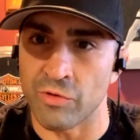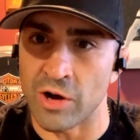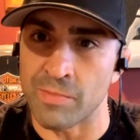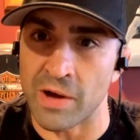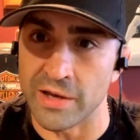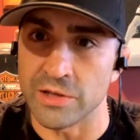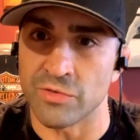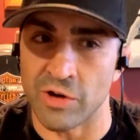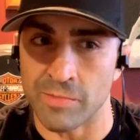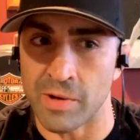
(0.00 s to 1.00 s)
Frank Pais
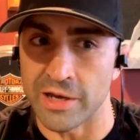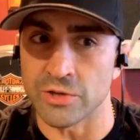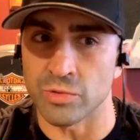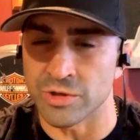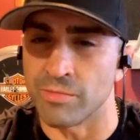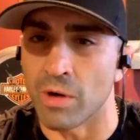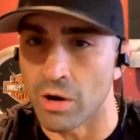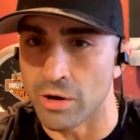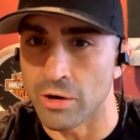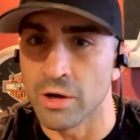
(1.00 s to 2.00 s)
was a
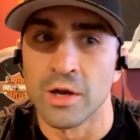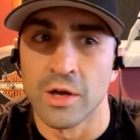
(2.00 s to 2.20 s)
martyr